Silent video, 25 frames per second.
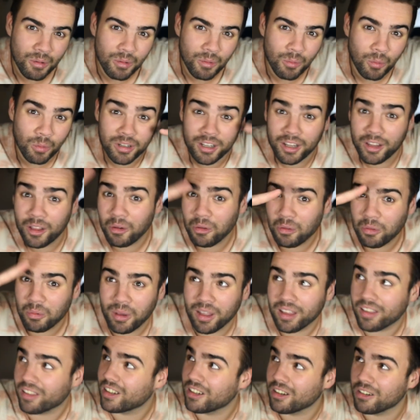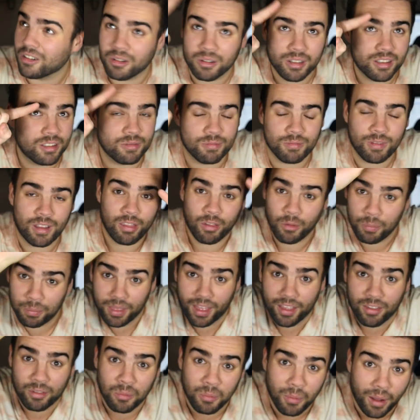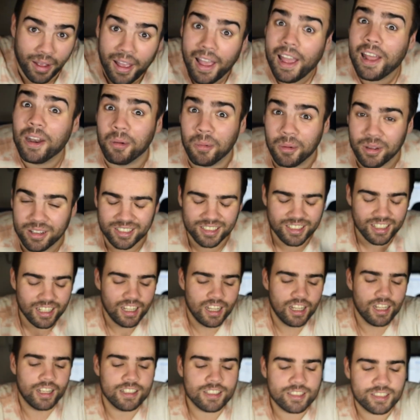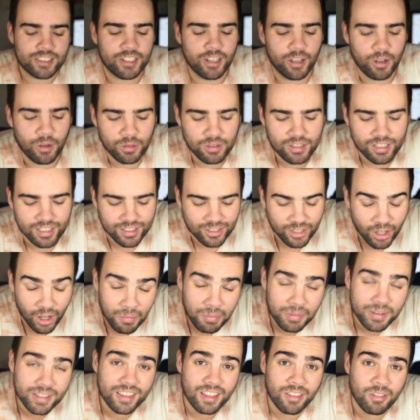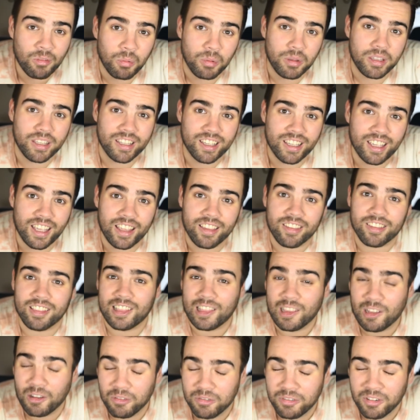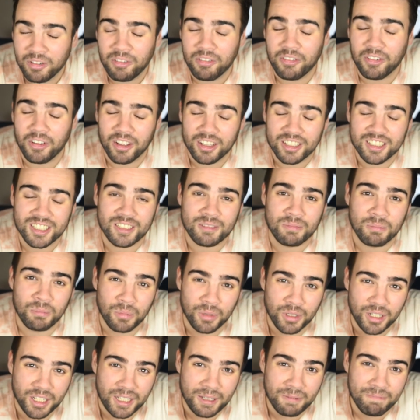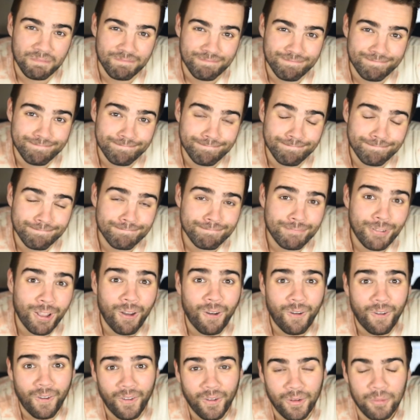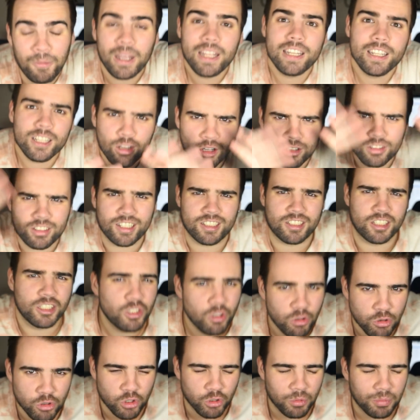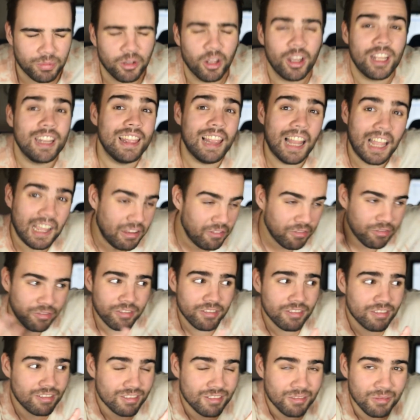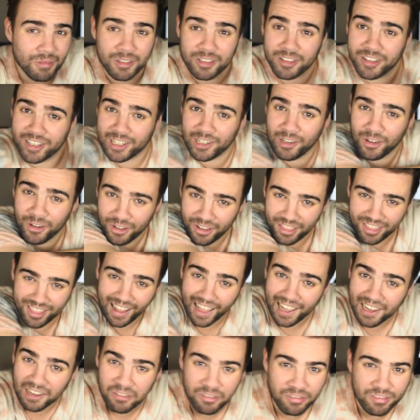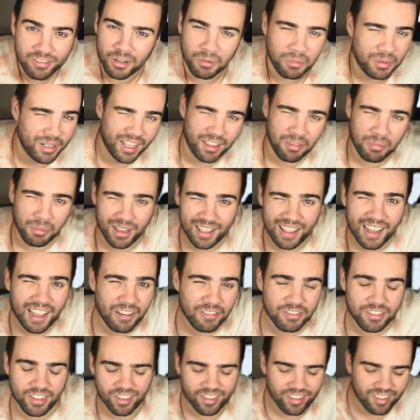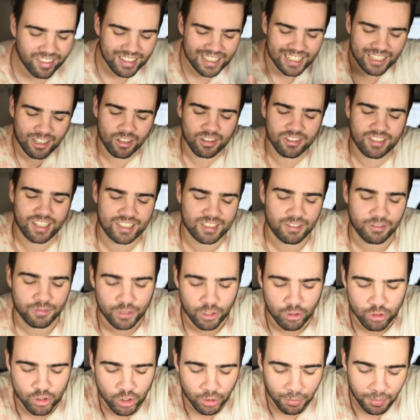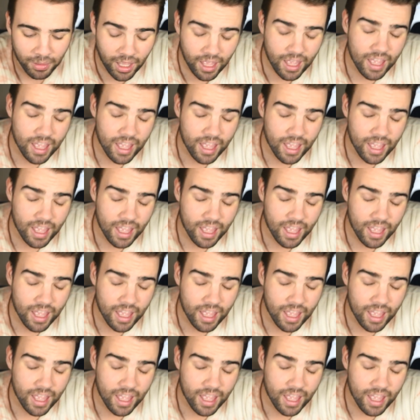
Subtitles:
One of those ways, I don't know, it's up there somewhere. Anyways, so the topic this week is love versus money. Aww. In the context of YouTube, not in life. We're going to ignore life, nobody cares about life. This is in the context of YouTube.